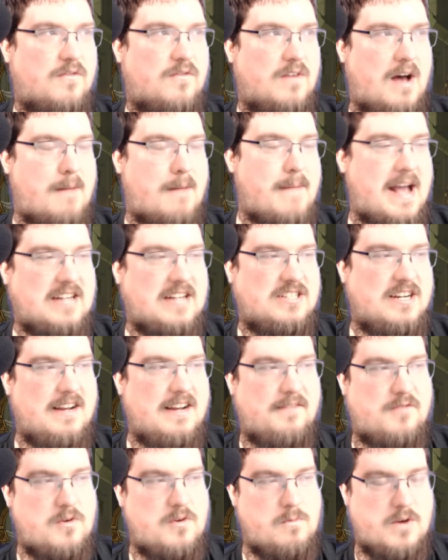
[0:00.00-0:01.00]
imagine
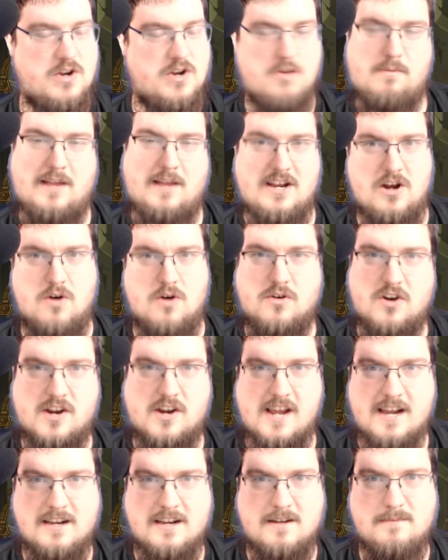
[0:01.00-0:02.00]
if when you played Ogre
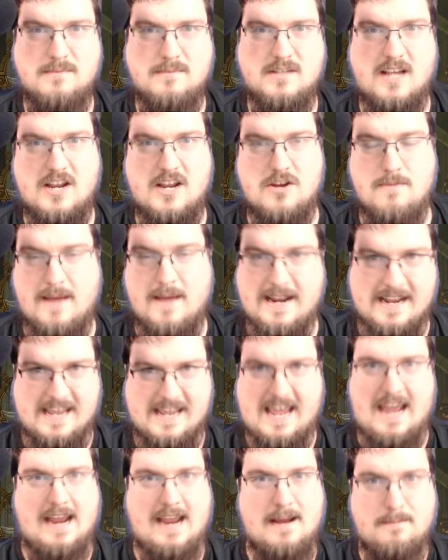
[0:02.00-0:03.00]
Kingdoms and you made a
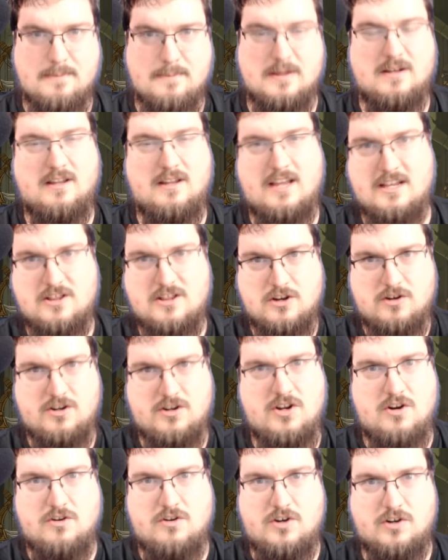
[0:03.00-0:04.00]
camp, like your
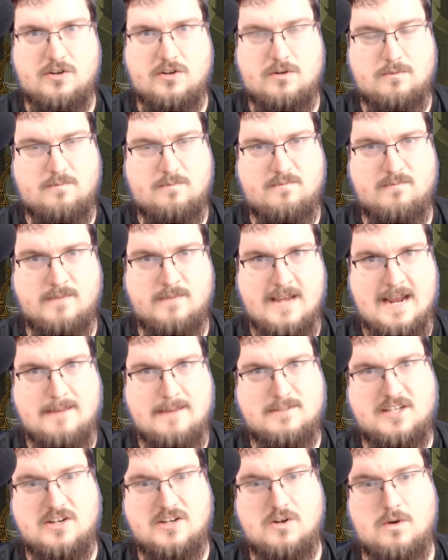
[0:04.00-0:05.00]
little
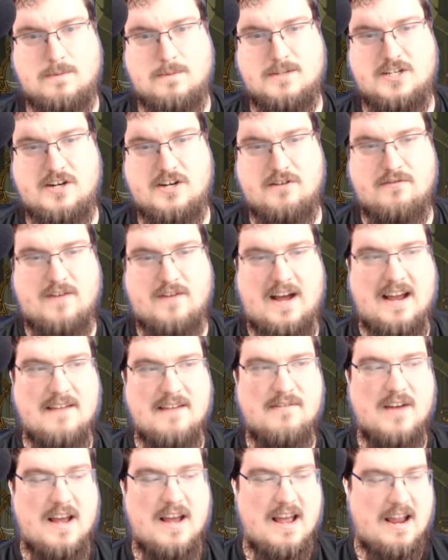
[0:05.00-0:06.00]
camps that can go up tier
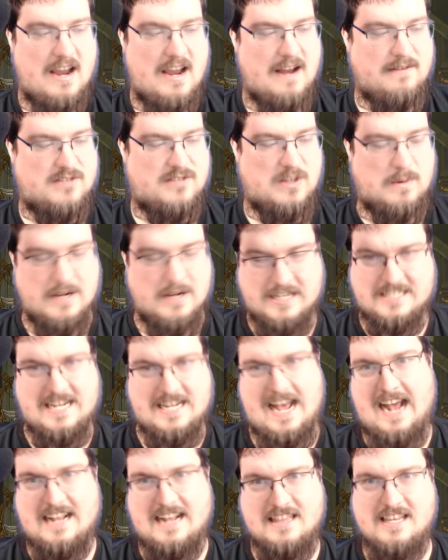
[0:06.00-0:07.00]
5. If someone
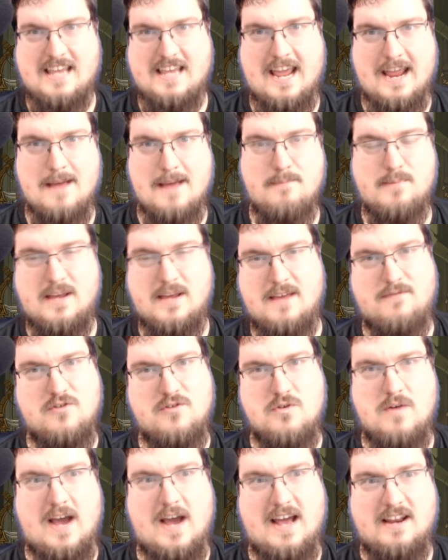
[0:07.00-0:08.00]
attacked the camp, if
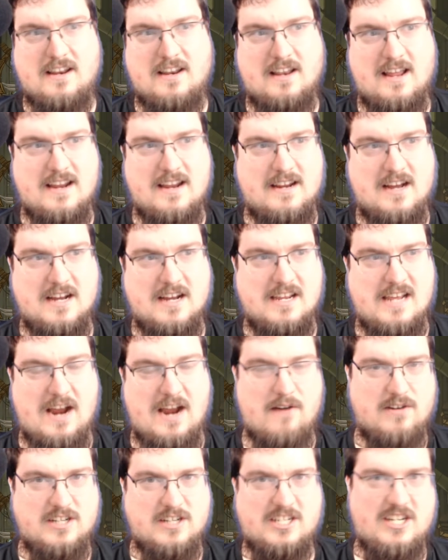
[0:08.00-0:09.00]
you had like a
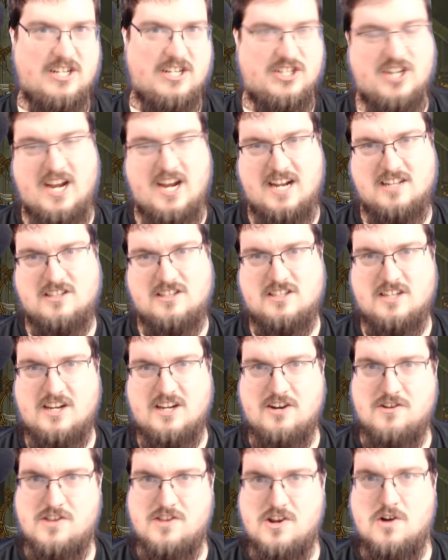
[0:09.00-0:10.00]
guaranteed chance to
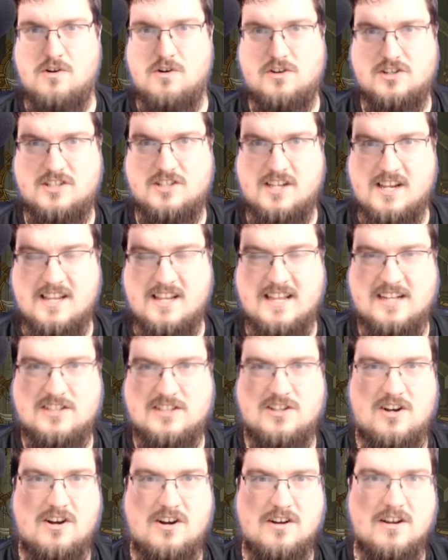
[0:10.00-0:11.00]
hear the ogre singing that
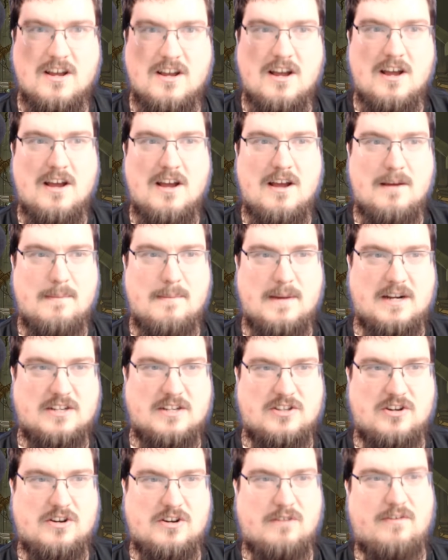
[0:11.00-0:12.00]
song,
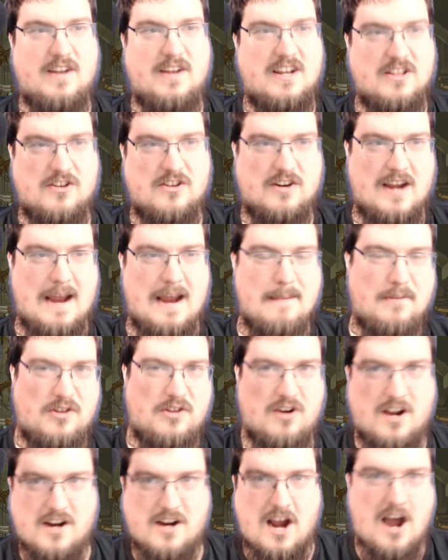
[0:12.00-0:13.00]
because they're defending their camp and
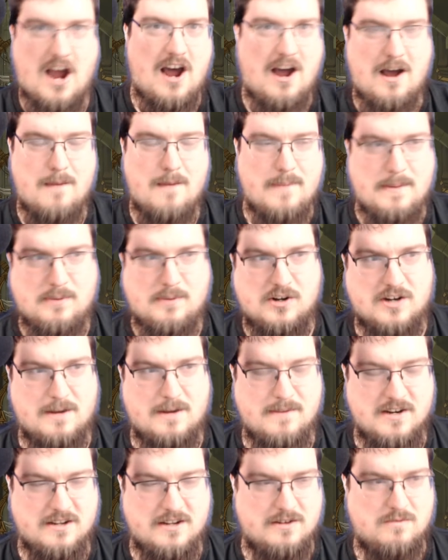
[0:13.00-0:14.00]
they're like, people are
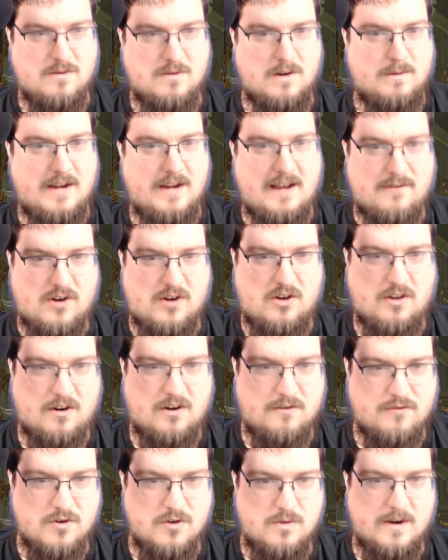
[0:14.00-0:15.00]
coming to where we have all
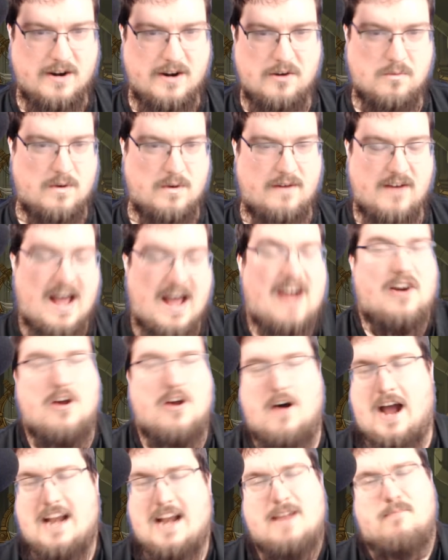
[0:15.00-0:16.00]
our food ready or whatever. I don't
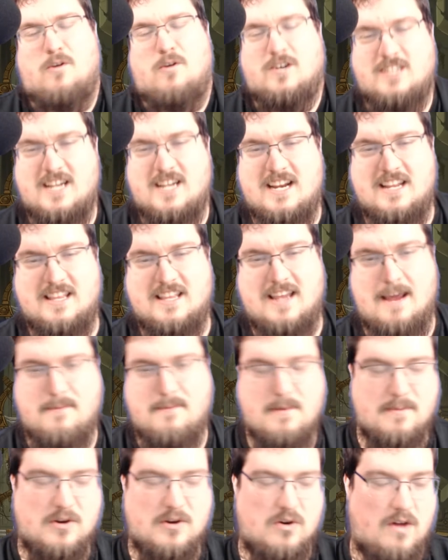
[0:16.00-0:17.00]
know. I need more singing in the
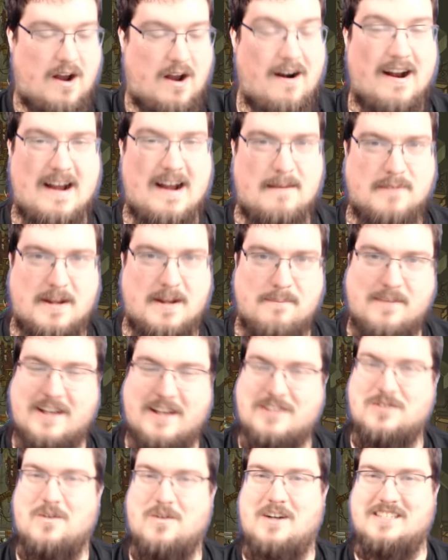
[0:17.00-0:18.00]
game. It'd be cool. All right, I'm done.
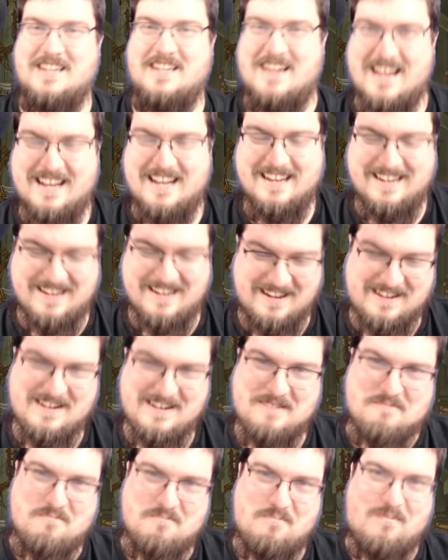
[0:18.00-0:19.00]
Thanks for watching.
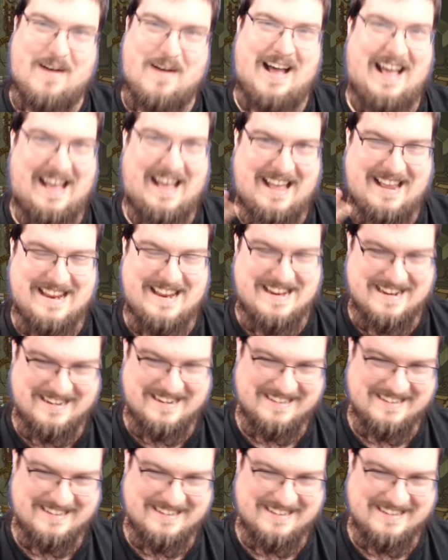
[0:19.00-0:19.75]
Bye.